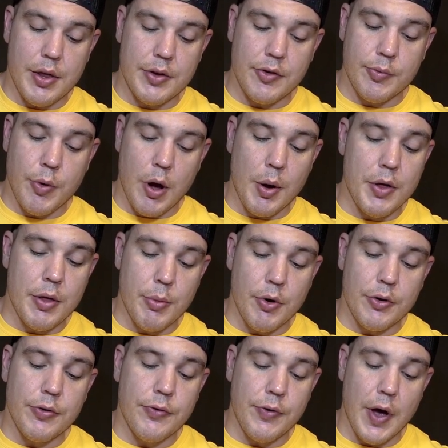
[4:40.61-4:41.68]
this is probably the
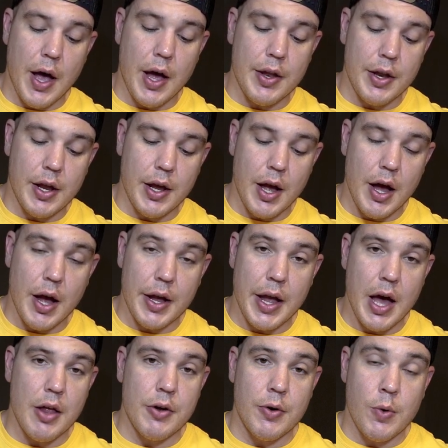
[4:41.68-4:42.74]
most fattening,
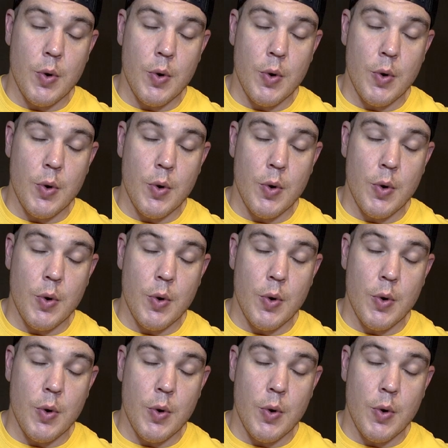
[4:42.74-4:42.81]
high-calorie